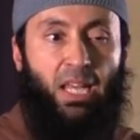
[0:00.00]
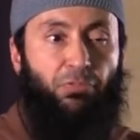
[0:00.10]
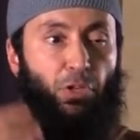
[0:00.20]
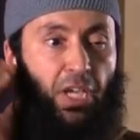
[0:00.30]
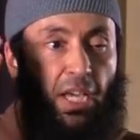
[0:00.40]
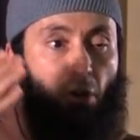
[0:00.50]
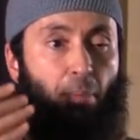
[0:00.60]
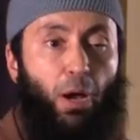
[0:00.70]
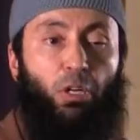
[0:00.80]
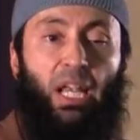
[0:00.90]
And if you hear
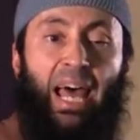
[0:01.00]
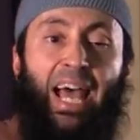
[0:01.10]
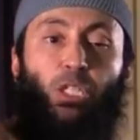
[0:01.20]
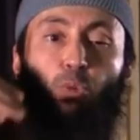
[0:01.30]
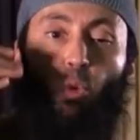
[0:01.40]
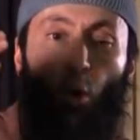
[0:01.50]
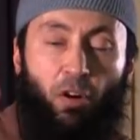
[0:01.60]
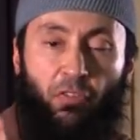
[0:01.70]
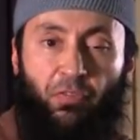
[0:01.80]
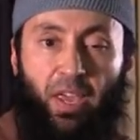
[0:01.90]
about class
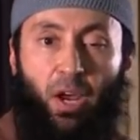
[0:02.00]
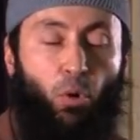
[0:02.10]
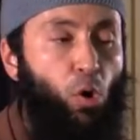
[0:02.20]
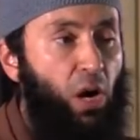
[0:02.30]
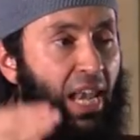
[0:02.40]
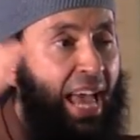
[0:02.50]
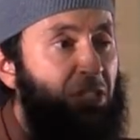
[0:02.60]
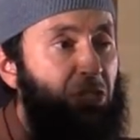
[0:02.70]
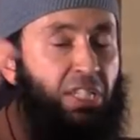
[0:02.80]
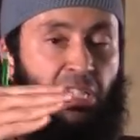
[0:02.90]
warfare or
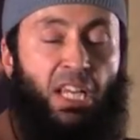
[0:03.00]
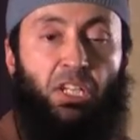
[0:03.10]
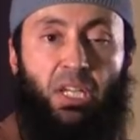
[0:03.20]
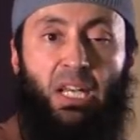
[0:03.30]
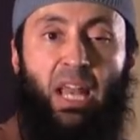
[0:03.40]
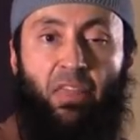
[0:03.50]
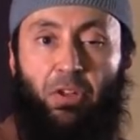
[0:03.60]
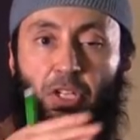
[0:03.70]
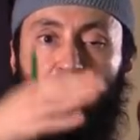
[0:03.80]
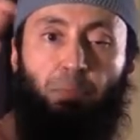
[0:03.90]
class distinction and
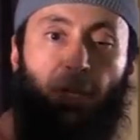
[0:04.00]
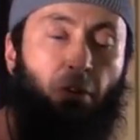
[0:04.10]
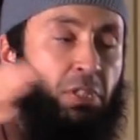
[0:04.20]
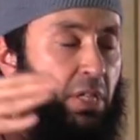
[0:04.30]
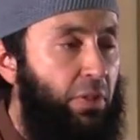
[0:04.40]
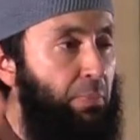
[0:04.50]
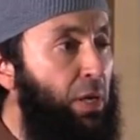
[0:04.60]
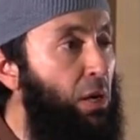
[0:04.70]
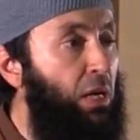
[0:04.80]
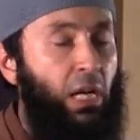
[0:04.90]
the disappearance of the
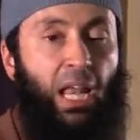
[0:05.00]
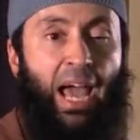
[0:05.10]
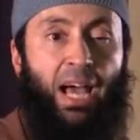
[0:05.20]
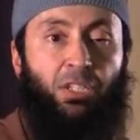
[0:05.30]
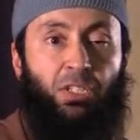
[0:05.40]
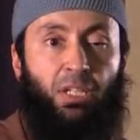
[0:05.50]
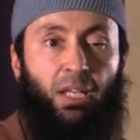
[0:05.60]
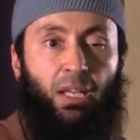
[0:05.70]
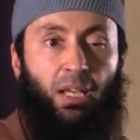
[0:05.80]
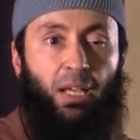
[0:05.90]
middle class,
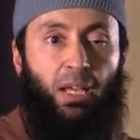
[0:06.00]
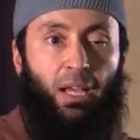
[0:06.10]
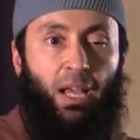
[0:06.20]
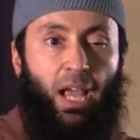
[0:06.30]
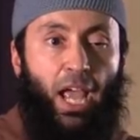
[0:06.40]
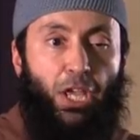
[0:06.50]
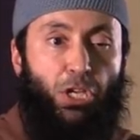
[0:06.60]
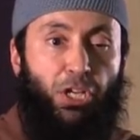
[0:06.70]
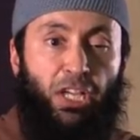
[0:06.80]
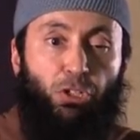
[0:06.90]

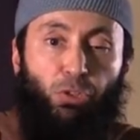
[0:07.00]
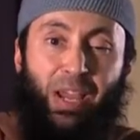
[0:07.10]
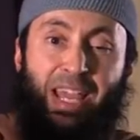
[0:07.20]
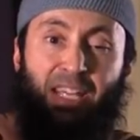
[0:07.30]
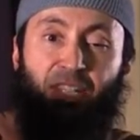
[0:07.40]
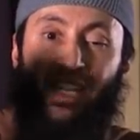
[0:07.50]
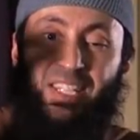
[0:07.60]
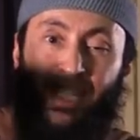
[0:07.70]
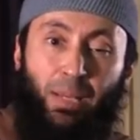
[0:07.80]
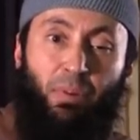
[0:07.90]
you can
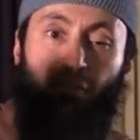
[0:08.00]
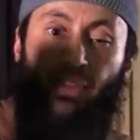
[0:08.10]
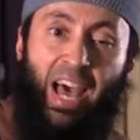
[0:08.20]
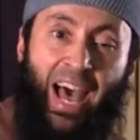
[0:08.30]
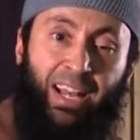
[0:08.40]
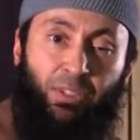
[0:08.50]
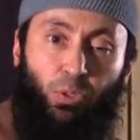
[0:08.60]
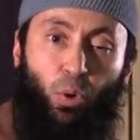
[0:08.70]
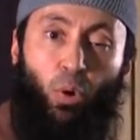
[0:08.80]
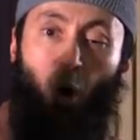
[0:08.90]
trace some of
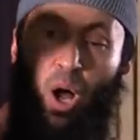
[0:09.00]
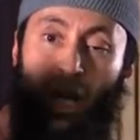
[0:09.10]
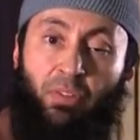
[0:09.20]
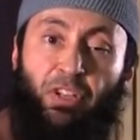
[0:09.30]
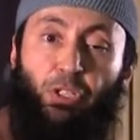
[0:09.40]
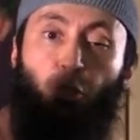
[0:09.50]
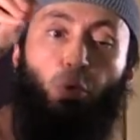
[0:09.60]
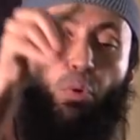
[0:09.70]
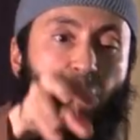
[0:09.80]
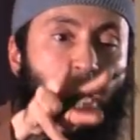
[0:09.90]
that or all of it
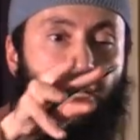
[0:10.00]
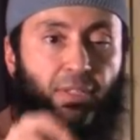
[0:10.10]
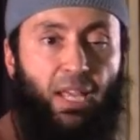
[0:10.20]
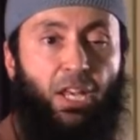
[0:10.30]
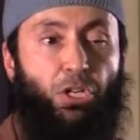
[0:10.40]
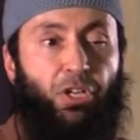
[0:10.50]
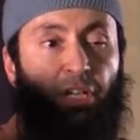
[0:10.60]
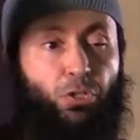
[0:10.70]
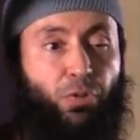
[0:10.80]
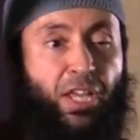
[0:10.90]
to greed, and you
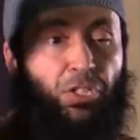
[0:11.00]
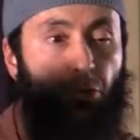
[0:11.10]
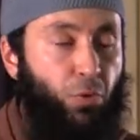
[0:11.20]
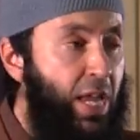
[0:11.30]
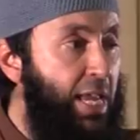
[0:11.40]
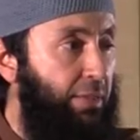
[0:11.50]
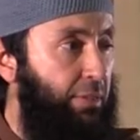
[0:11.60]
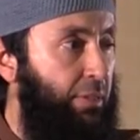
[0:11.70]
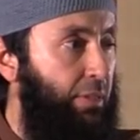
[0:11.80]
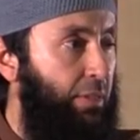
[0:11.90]
can trace
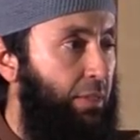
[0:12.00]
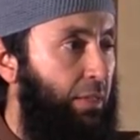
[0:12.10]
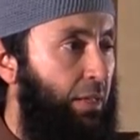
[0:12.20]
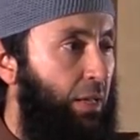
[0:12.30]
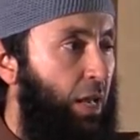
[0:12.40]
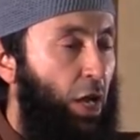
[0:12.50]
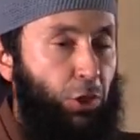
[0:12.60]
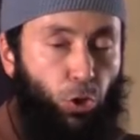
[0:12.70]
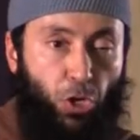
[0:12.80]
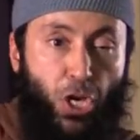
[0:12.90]
greed
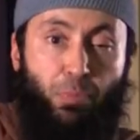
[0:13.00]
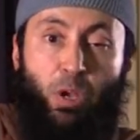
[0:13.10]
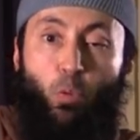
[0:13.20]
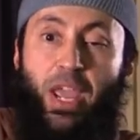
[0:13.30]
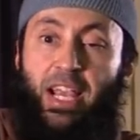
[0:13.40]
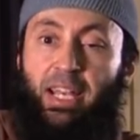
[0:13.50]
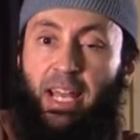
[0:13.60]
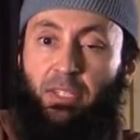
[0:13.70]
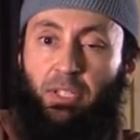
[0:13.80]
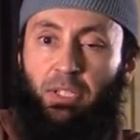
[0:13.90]
to human
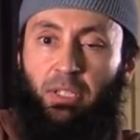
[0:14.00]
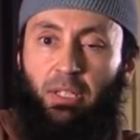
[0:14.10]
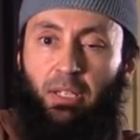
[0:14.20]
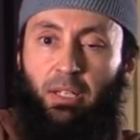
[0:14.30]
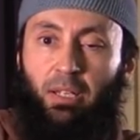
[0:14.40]
weakness